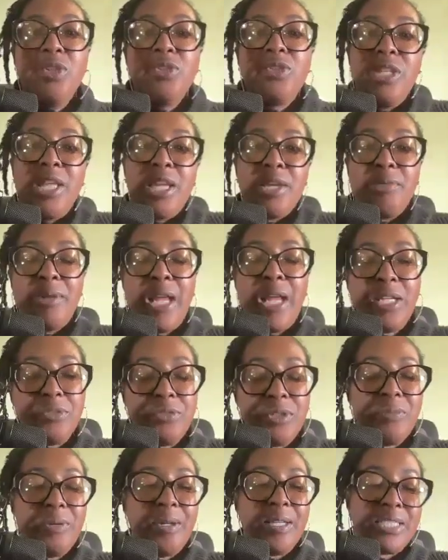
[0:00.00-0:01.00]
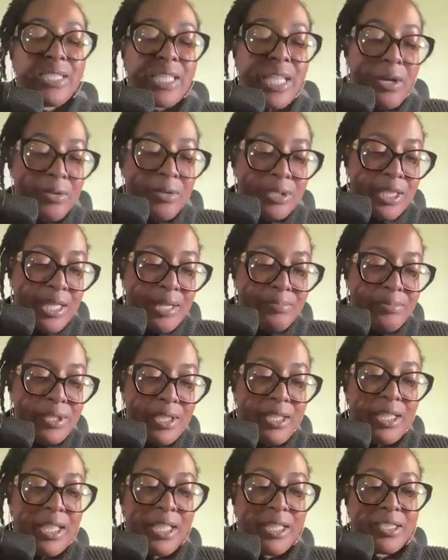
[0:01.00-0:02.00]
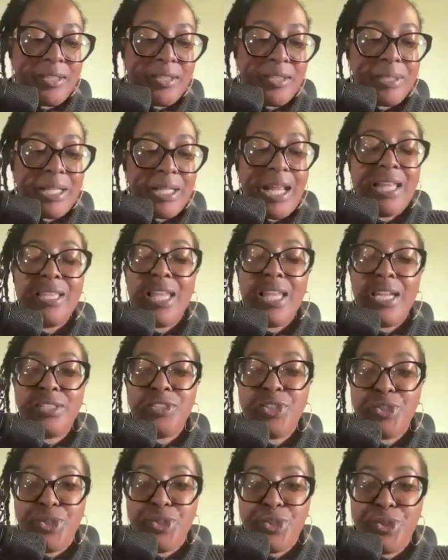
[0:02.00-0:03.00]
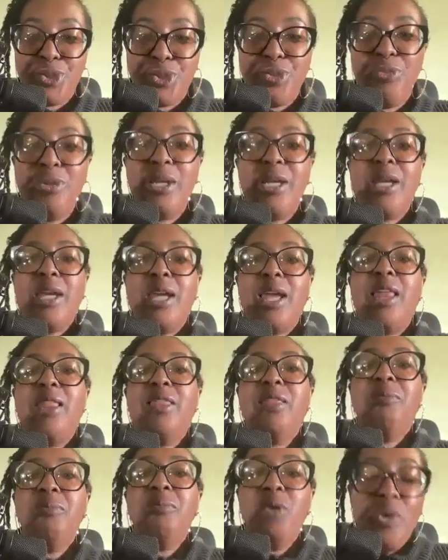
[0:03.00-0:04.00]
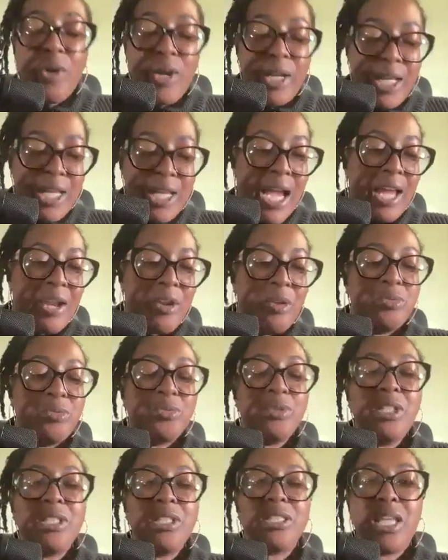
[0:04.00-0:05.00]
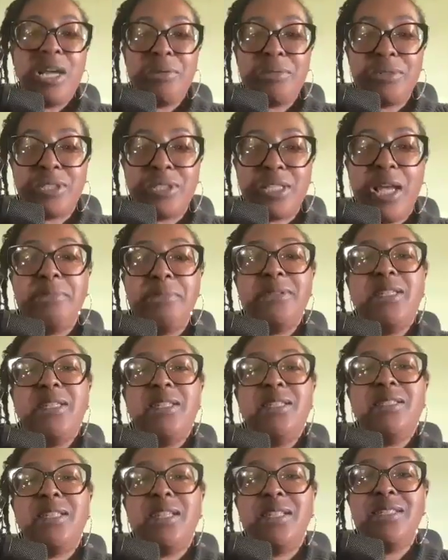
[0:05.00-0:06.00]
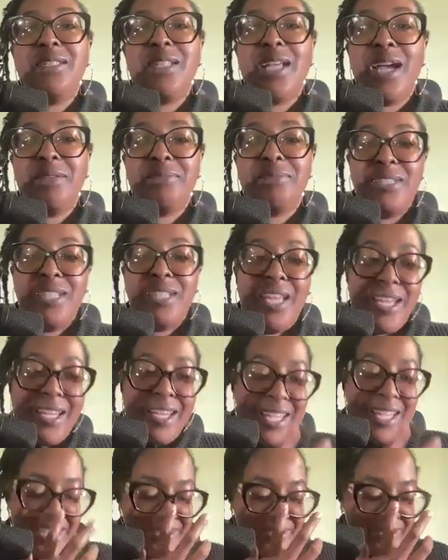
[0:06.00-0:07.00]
So like when I drink my soursop tea, that's something I like to do in the morning. I don't drink soursop tea 10 times a day.